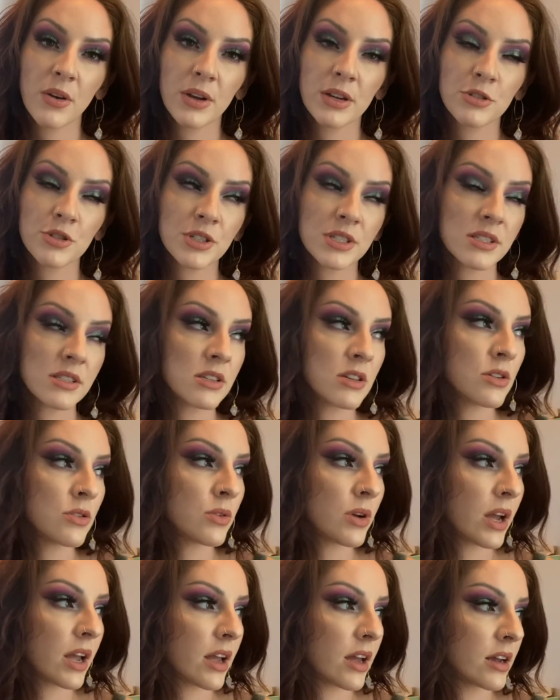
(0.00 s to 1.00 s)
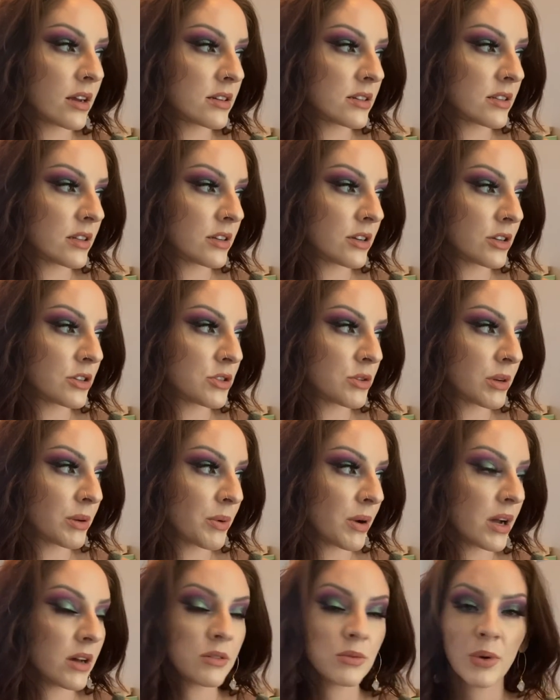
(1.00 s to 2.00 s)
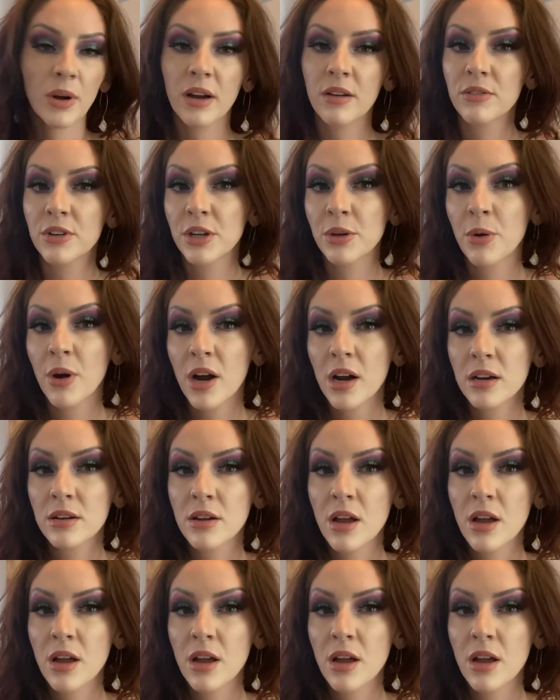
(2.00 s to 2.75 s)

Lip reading: interests you and that you're doing well wherever you are.